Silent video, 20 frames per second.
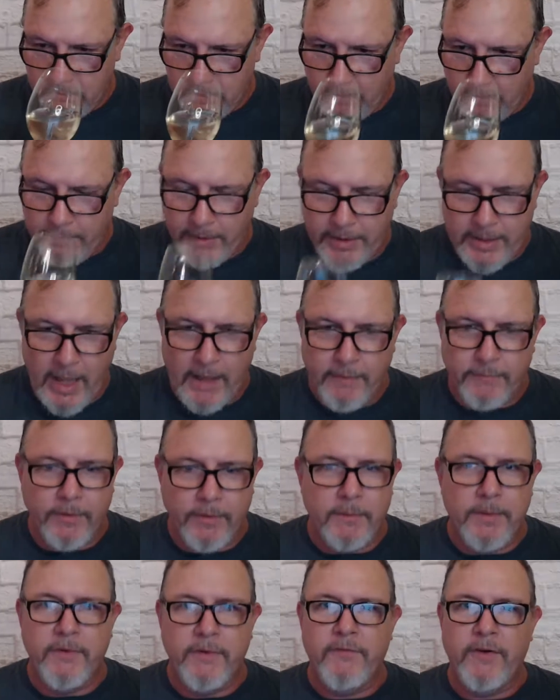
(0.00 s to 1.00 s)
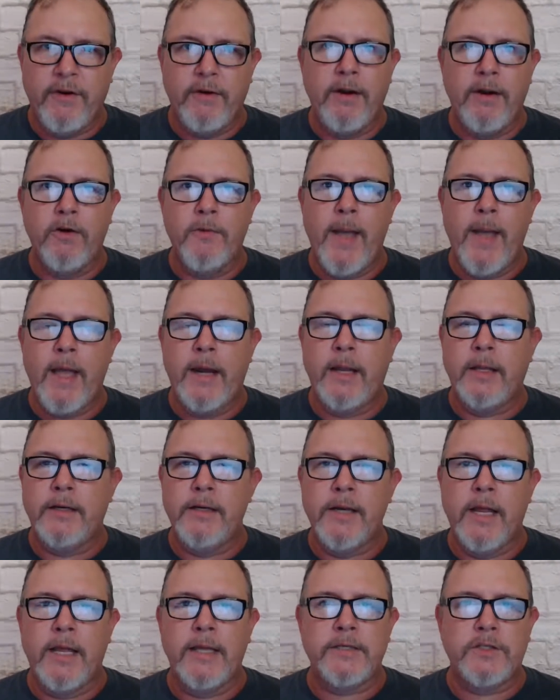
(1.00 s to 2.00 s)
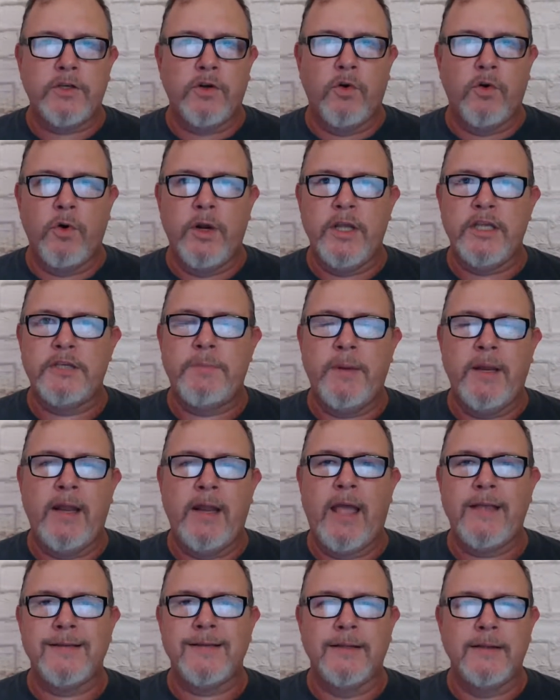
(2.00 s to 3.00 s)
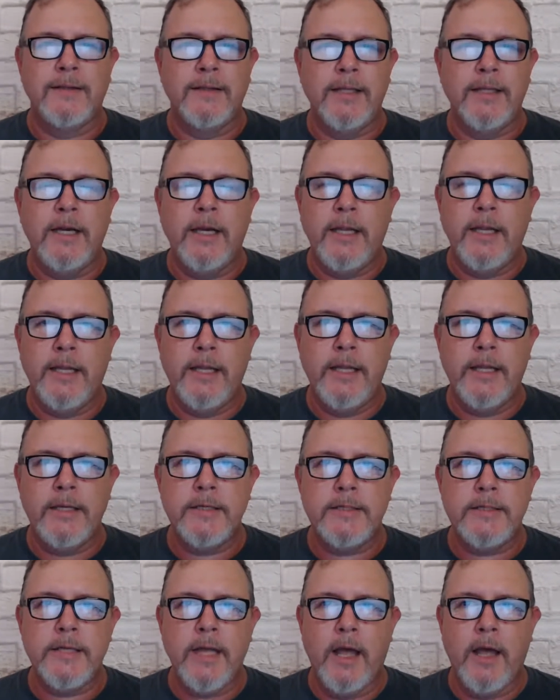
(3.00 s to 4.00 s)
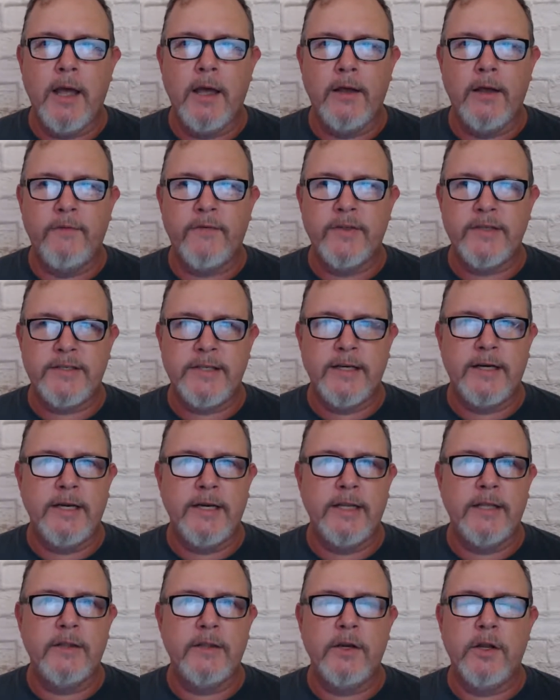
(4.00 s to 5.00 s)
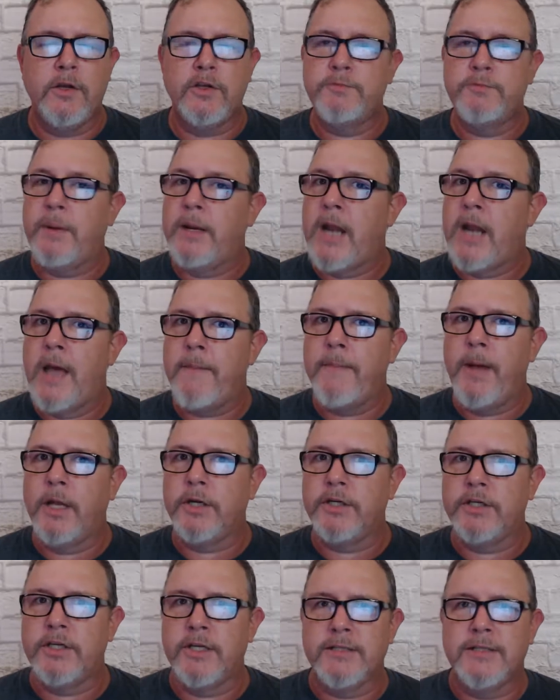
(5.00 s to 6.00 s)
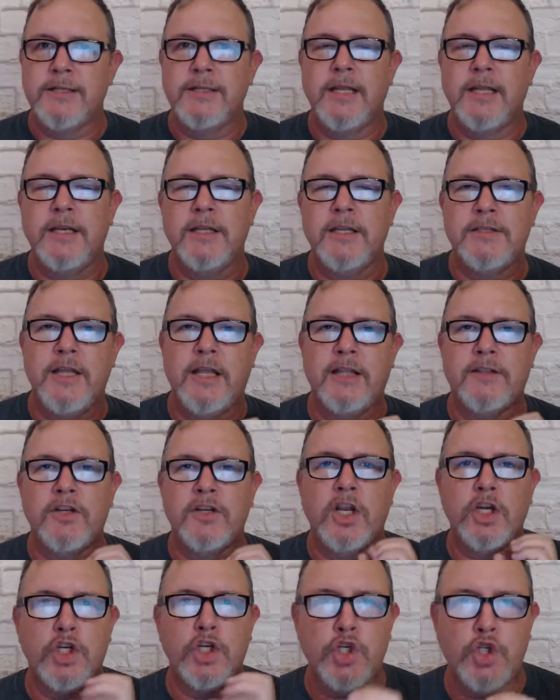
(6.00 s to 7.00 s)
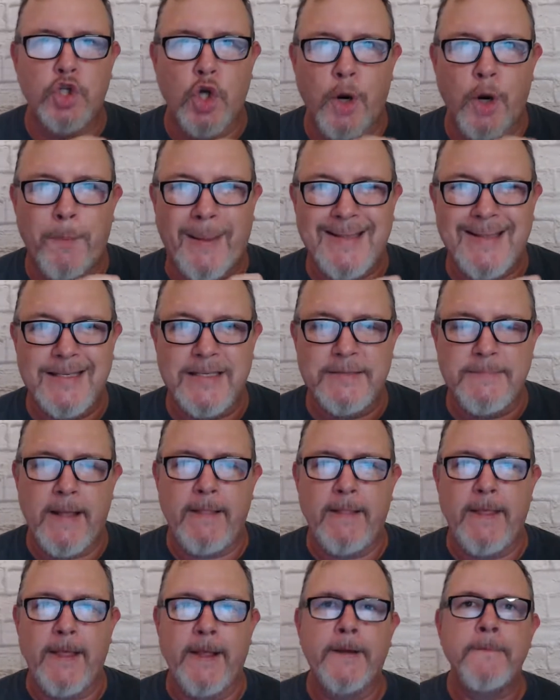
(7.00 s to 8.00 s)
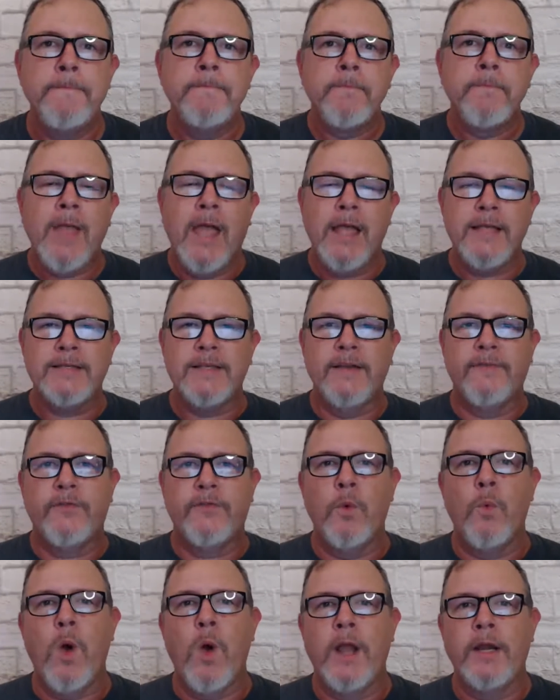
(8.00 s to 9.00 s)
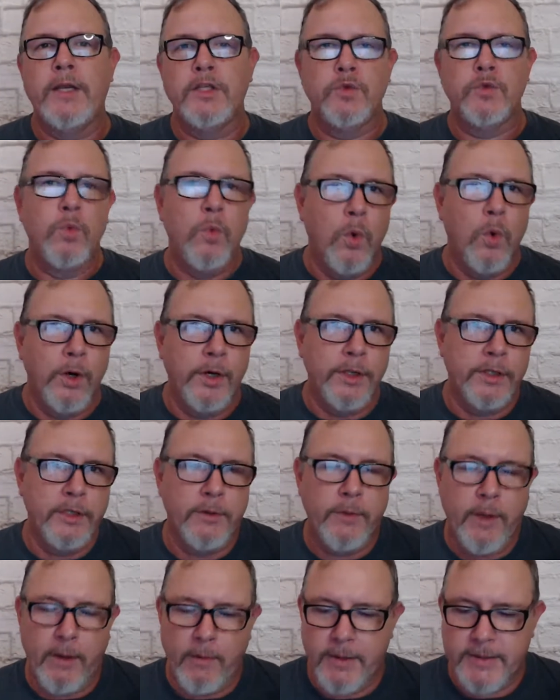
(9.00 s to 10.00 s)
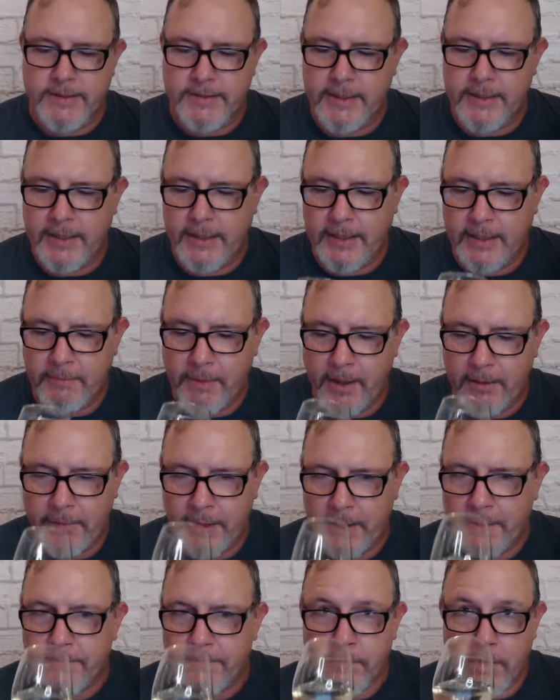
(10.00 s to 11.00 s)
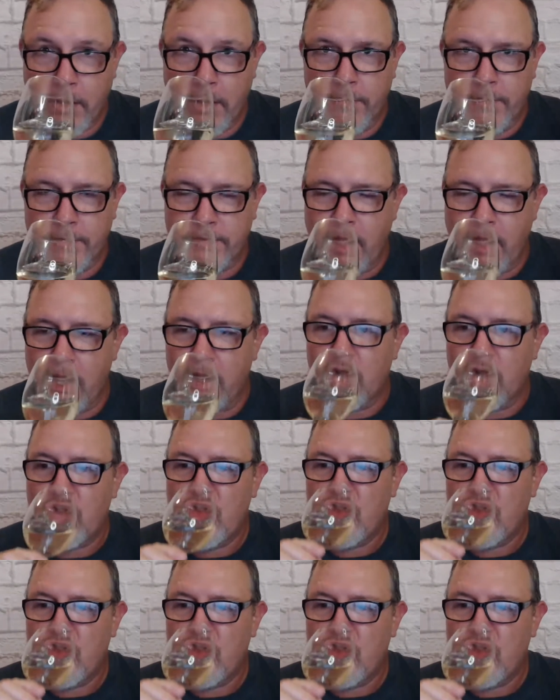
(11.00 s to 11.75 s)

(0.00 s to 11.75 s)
But yeah, I mean, very aromatic, nice, crisp. It has a little hint of acidity in the nose, but not much. It's not sharp smelling as if the wine is warning you how acidic it might be on the tongue.